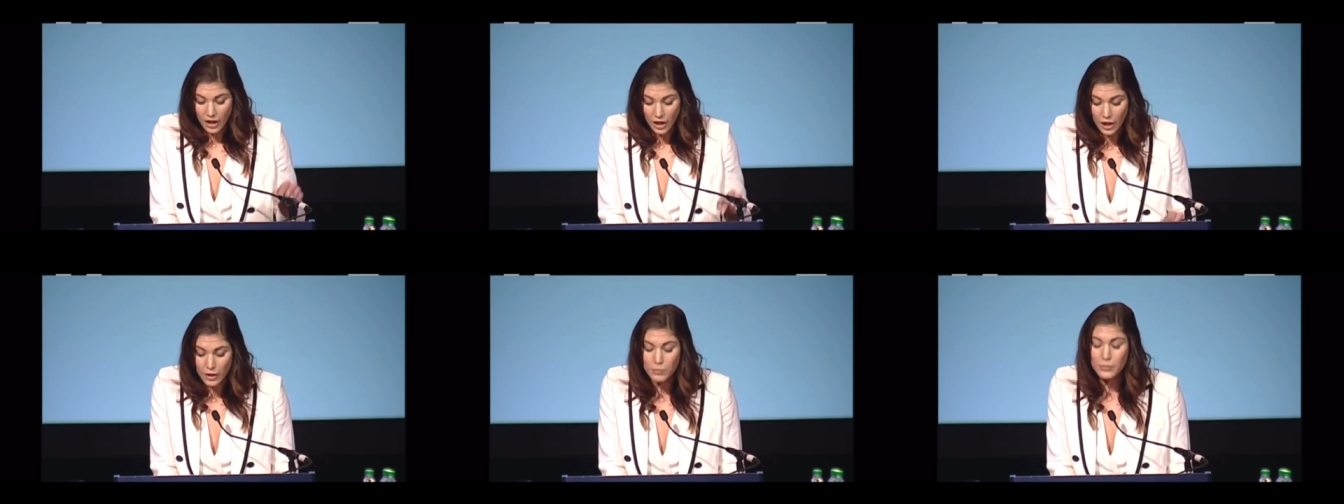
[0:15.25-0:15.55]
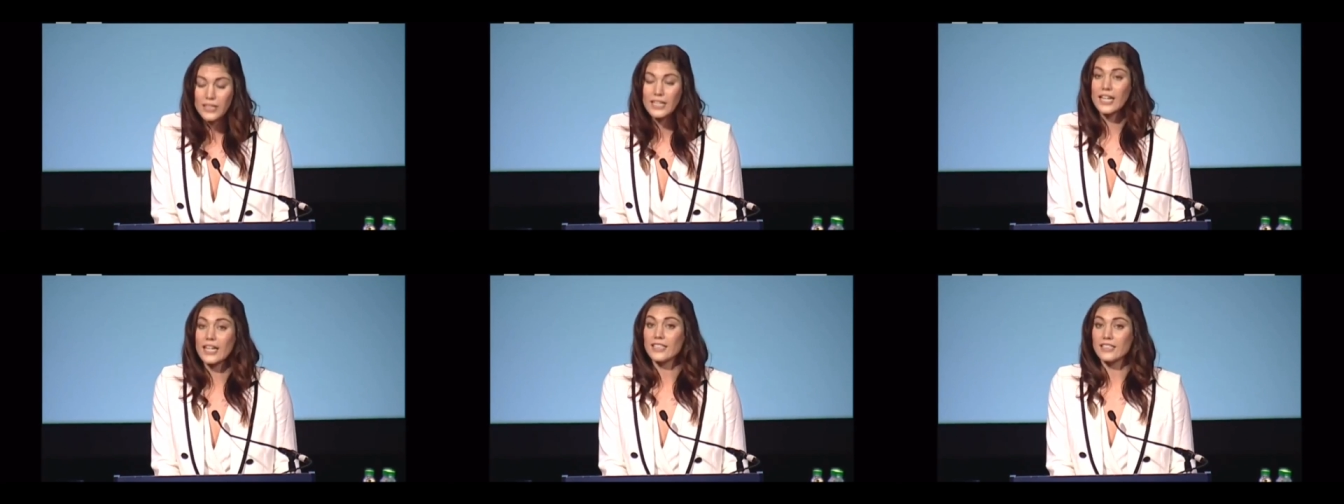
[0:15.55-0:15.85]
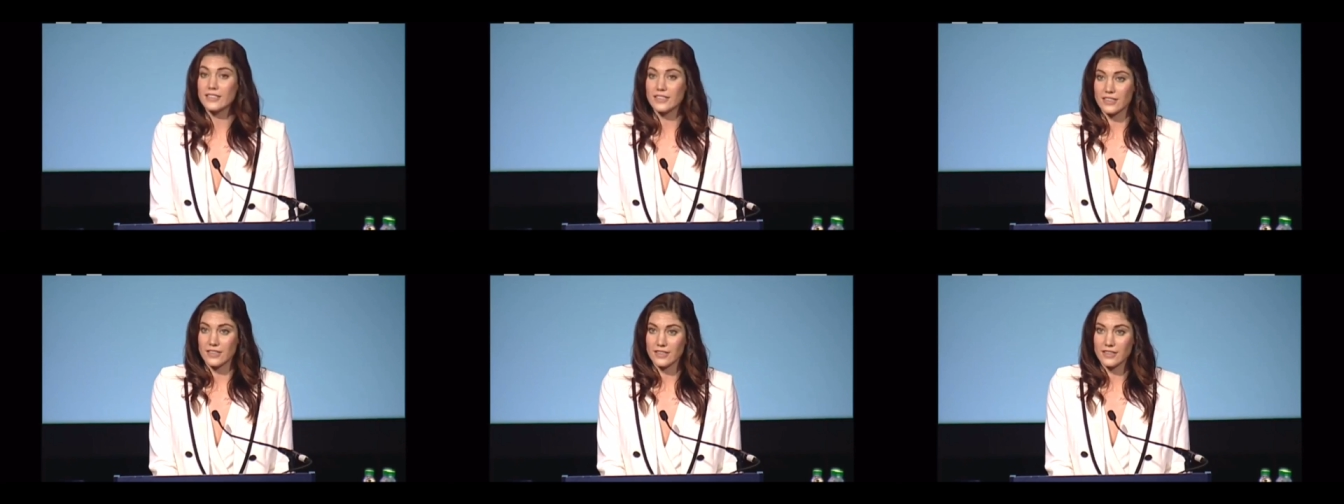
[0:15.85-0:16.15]

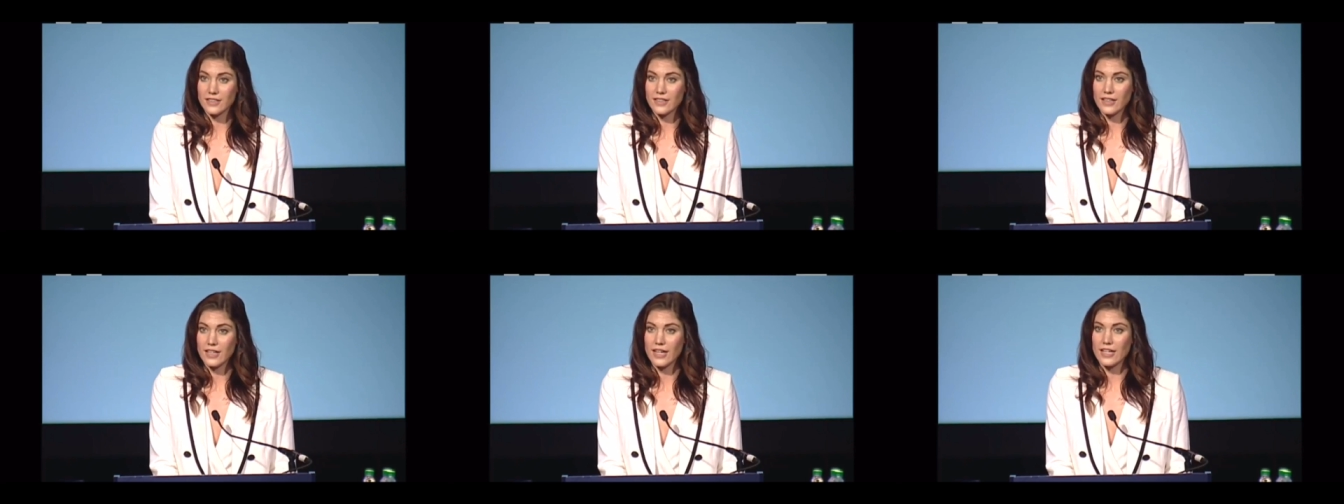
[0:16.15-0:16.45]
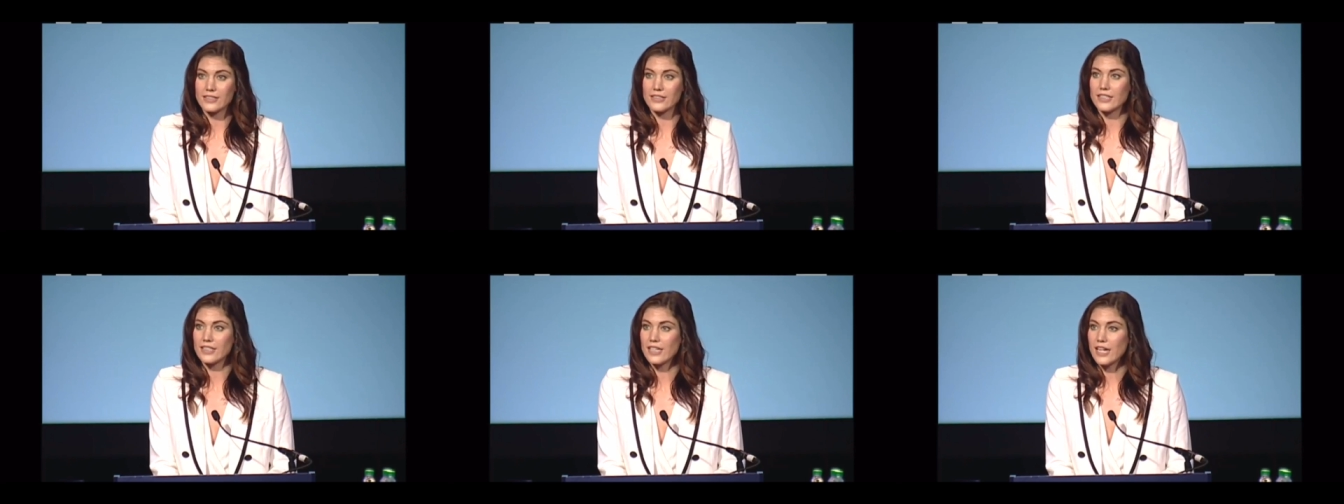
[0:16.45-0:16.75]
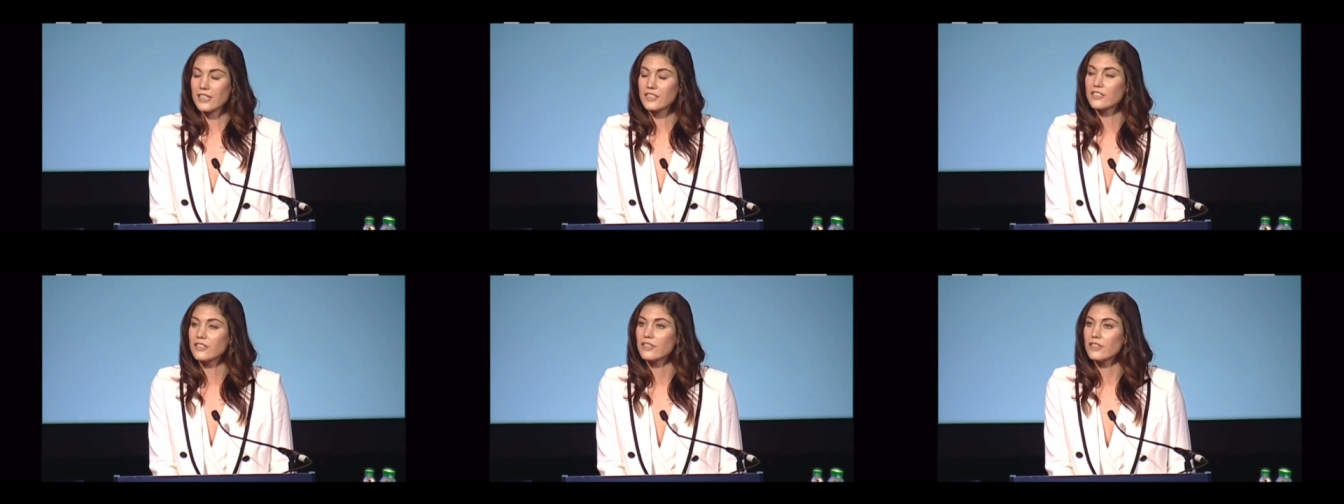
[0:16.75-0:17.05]
obligation as a
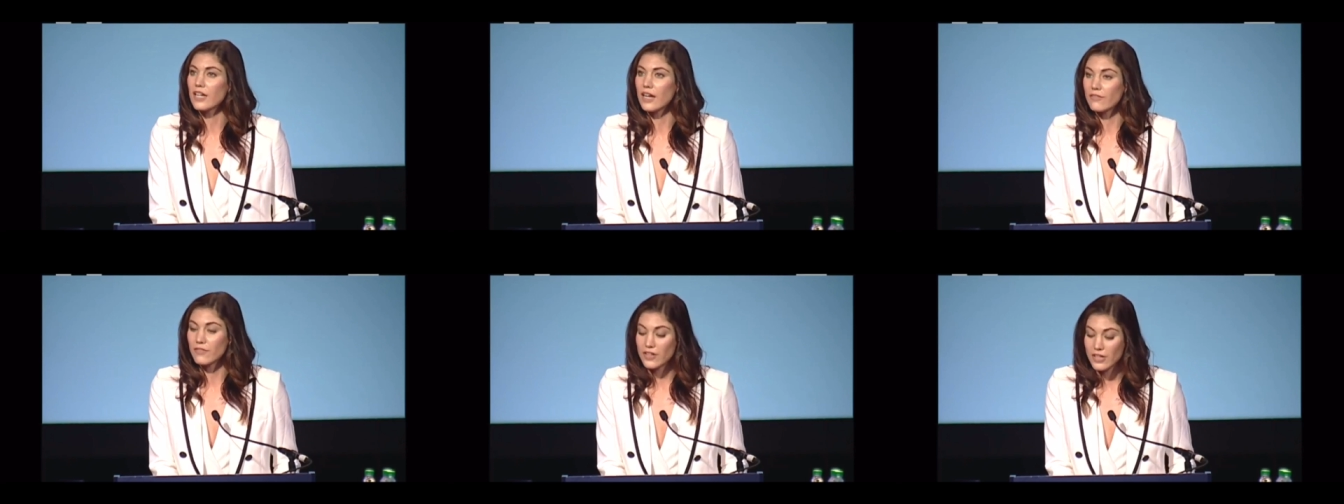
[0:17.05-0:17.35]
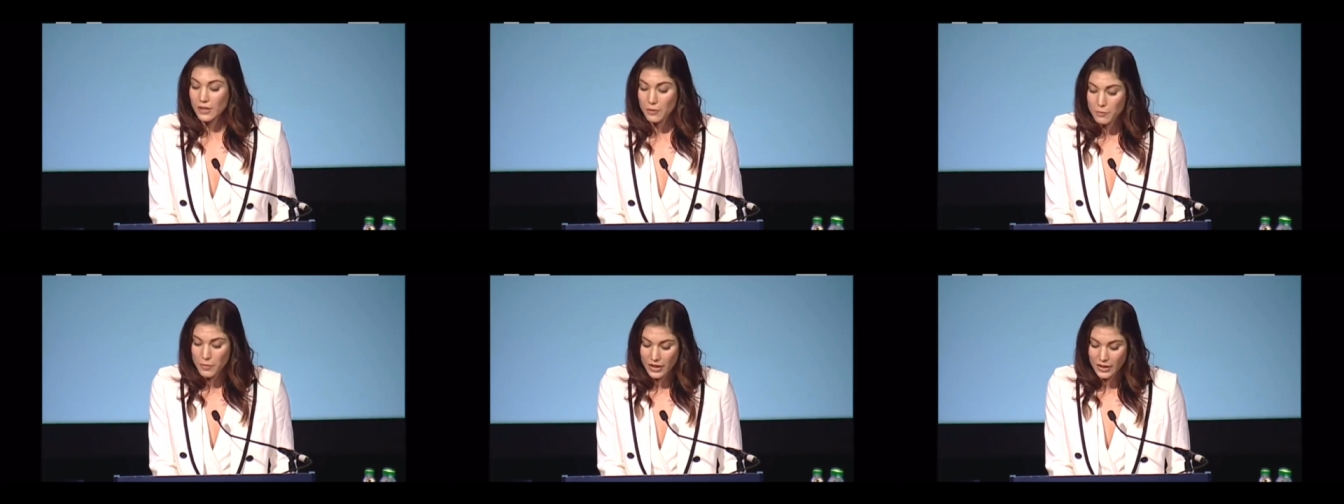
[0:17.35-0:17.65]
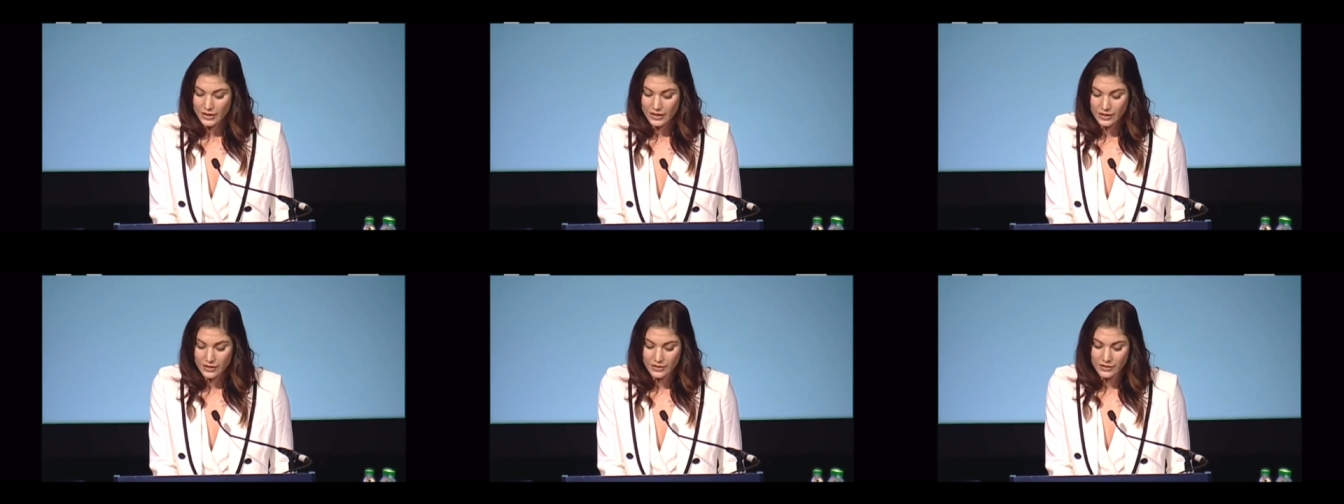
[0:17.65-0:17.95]
national governing
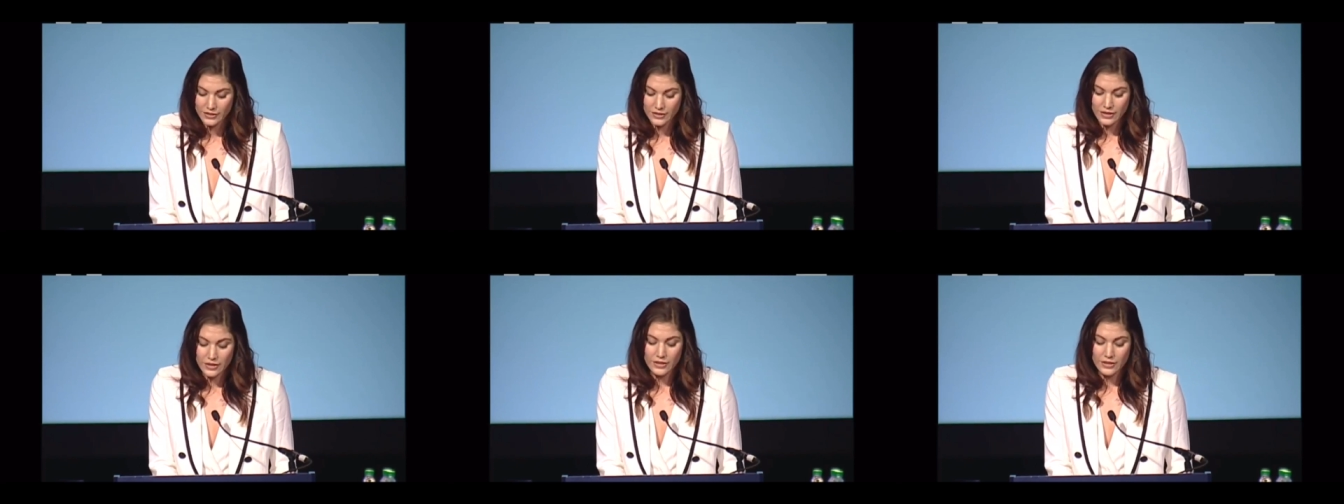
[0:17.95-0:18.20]
body